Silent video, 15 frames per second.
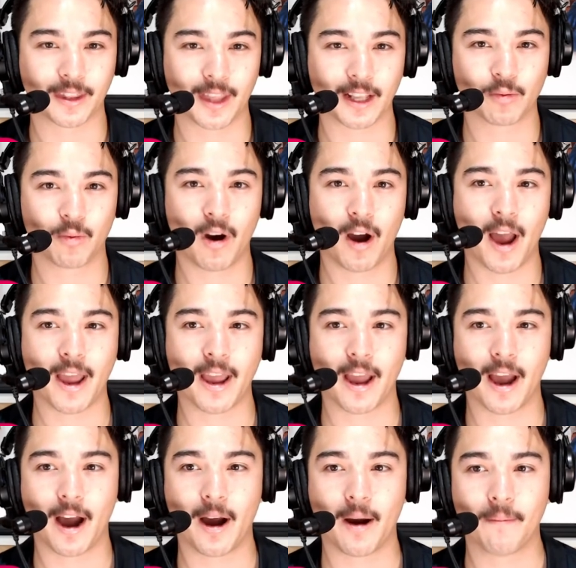that's why,
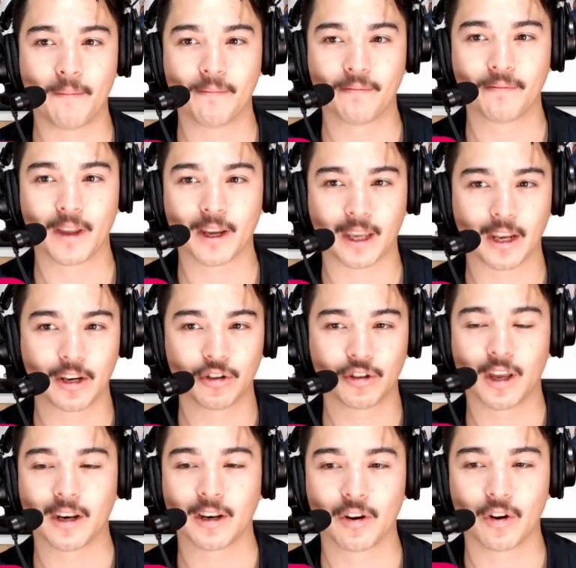um, again, you
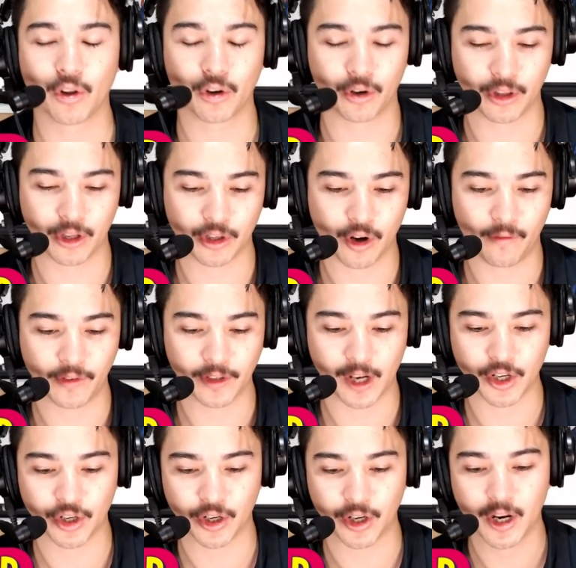said earlier in this
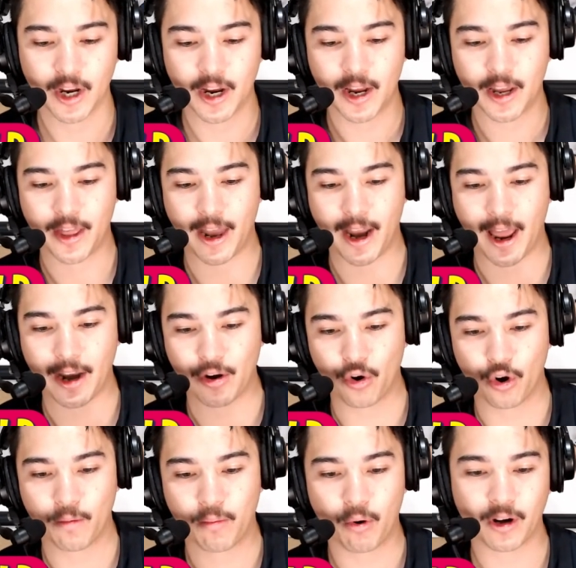conversation that at
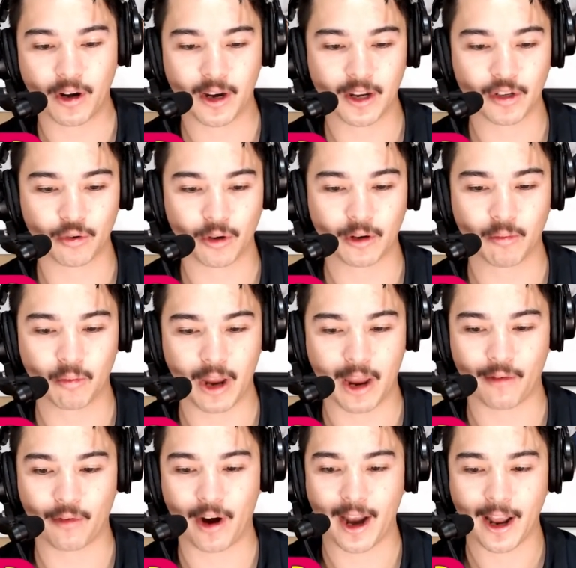no point in history we
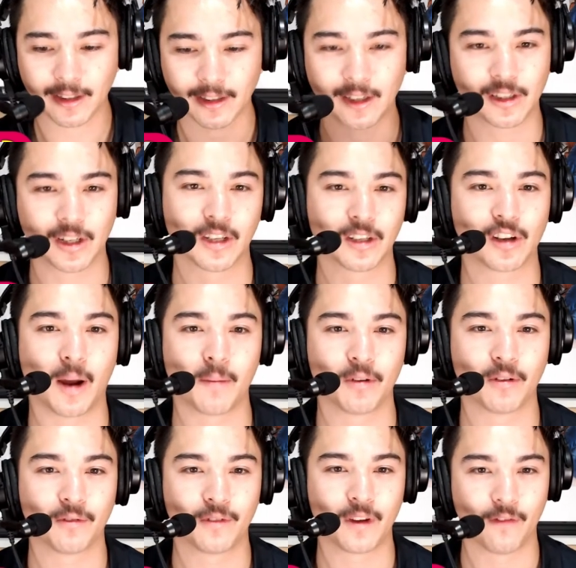ever had access to this type
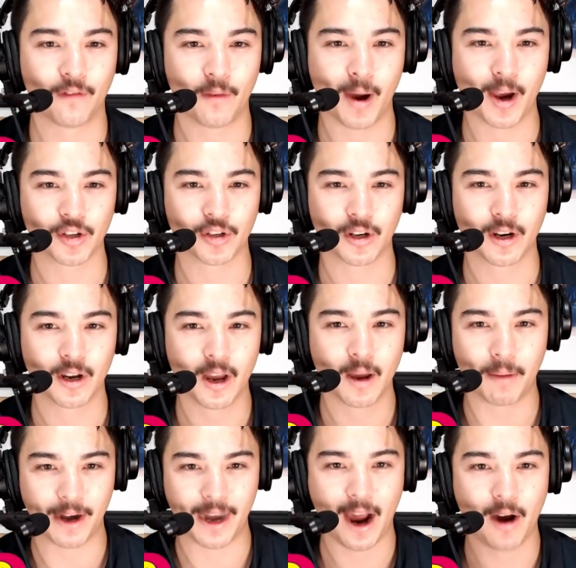of information,
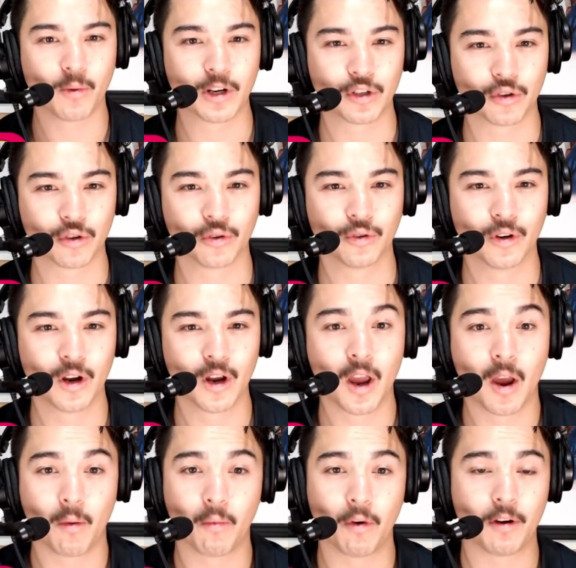but now we do.
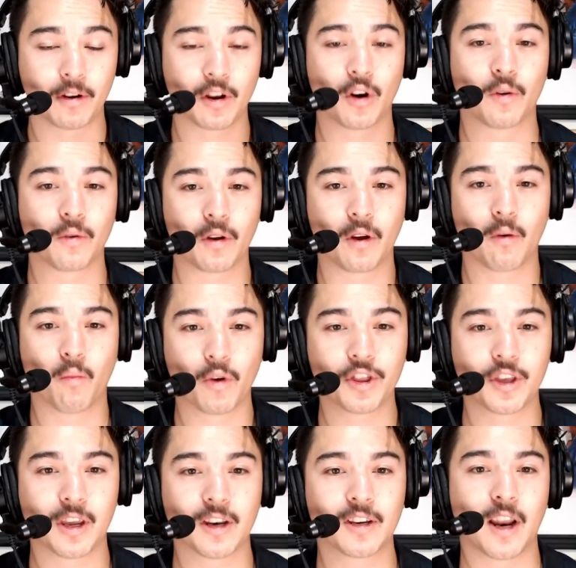We, you know, with
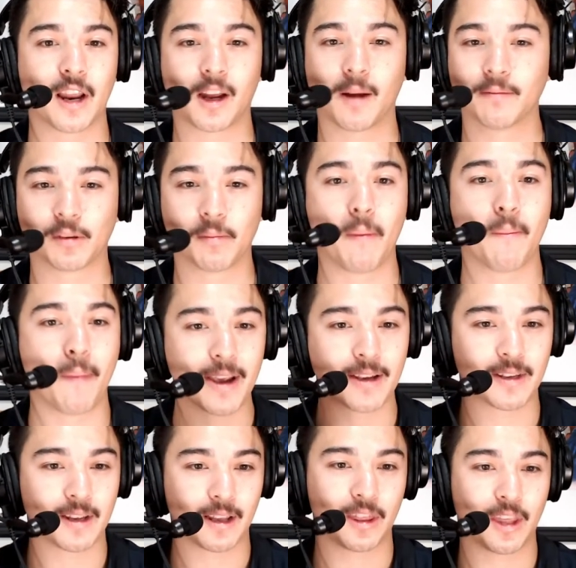the internet comes some
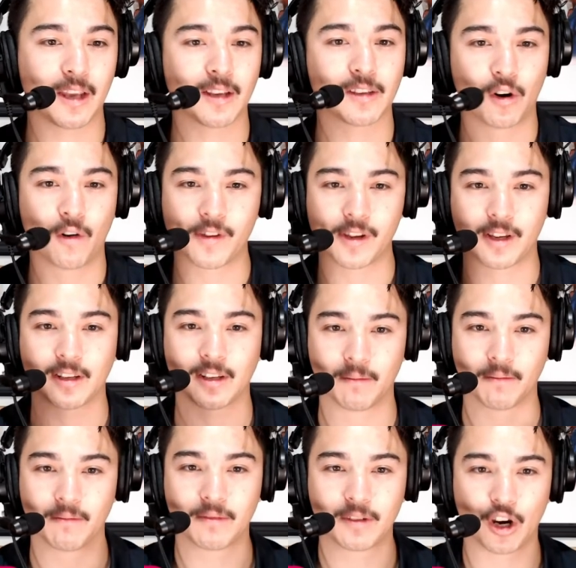amazing things, and obviously
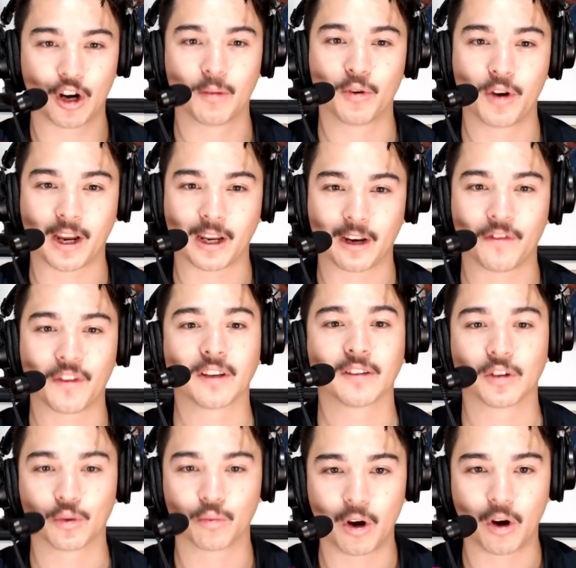some terrible negative
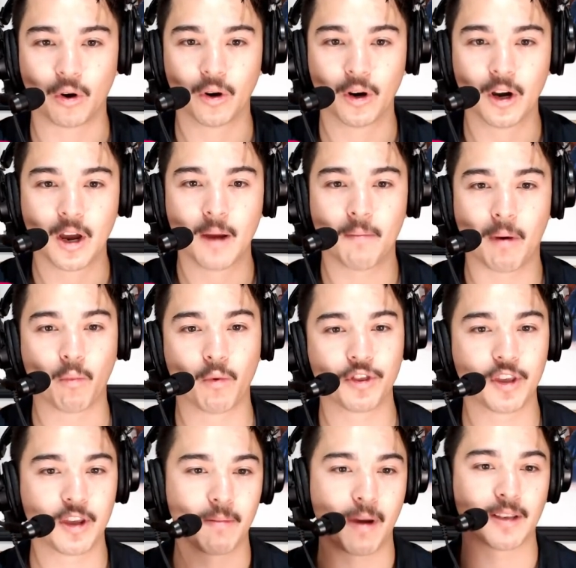things as well. But
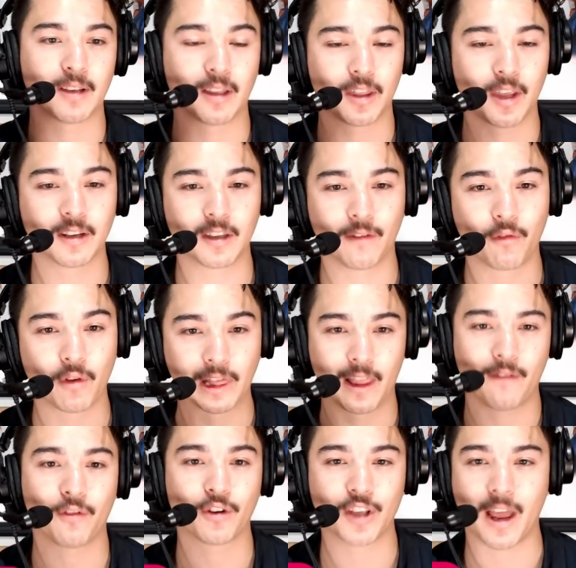with the amazing things, if we
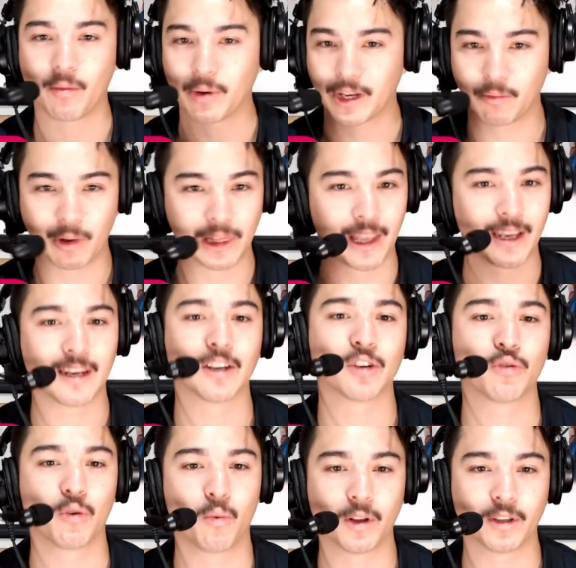leverage that, we we lean
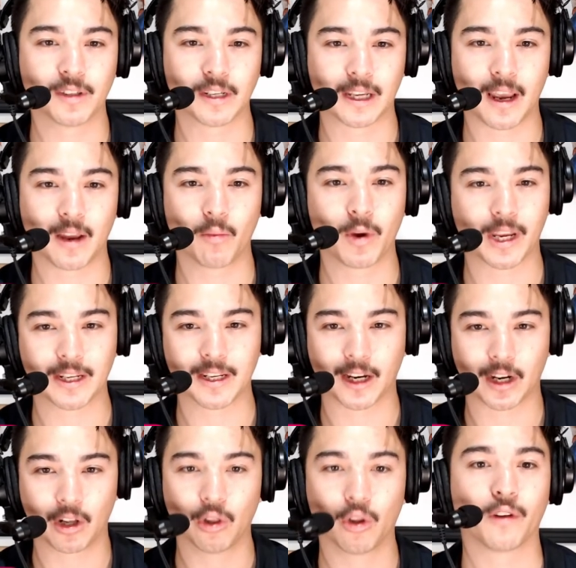into it once again, we can
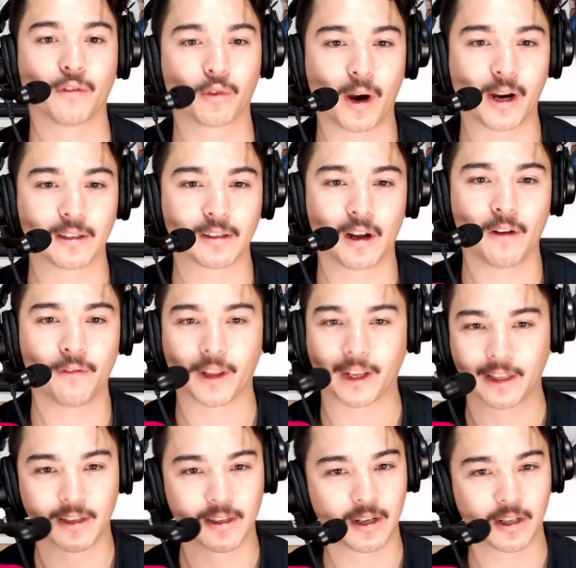take a lot of great stuff,
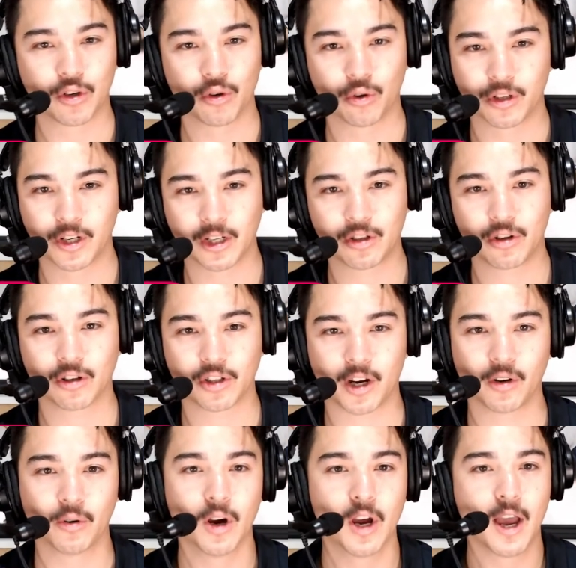like listening to your TikTok channel,